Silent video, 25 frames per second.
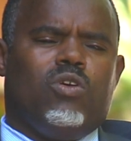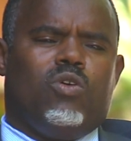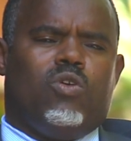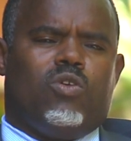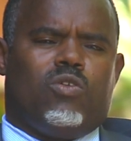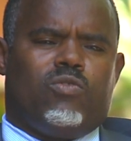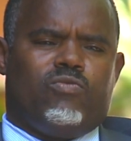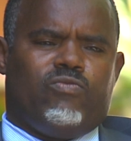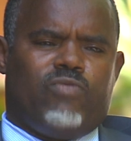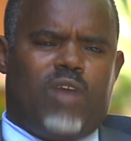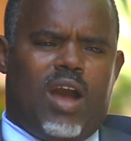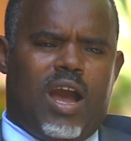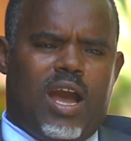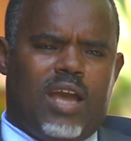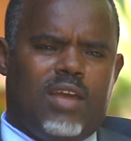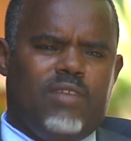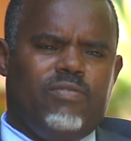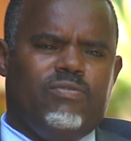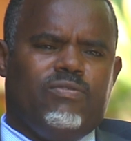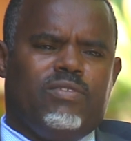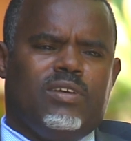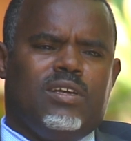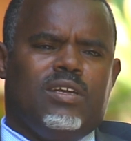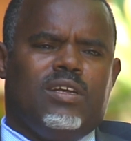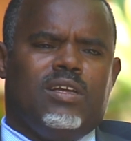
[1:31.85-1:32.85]
or
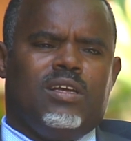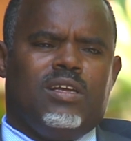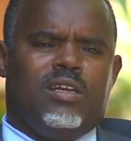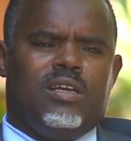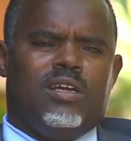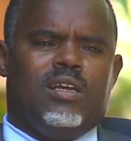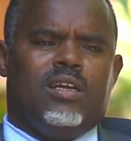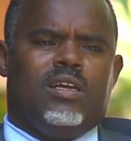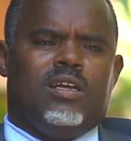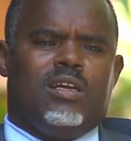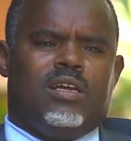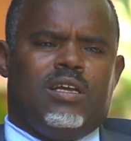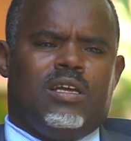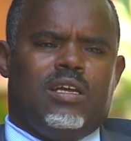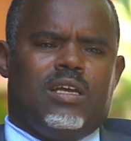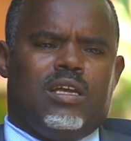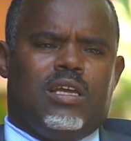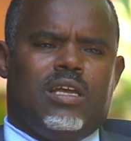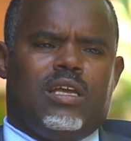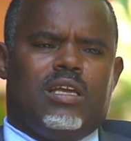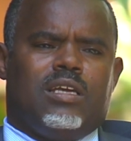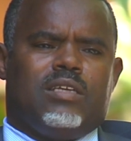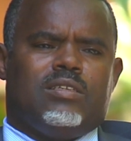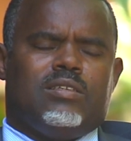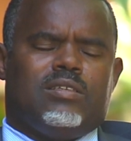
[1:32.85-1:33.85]
5
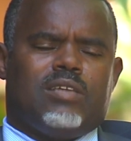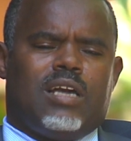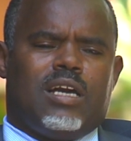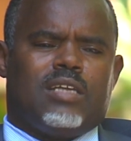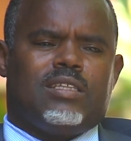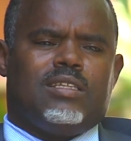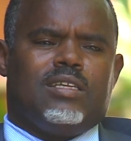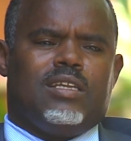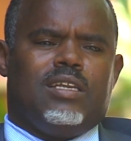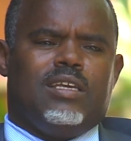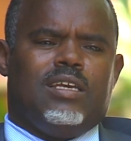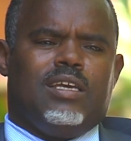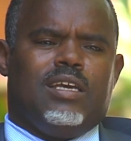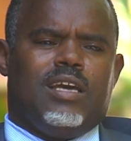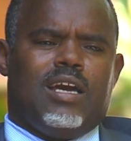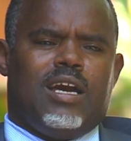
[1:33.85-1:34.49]
exactly.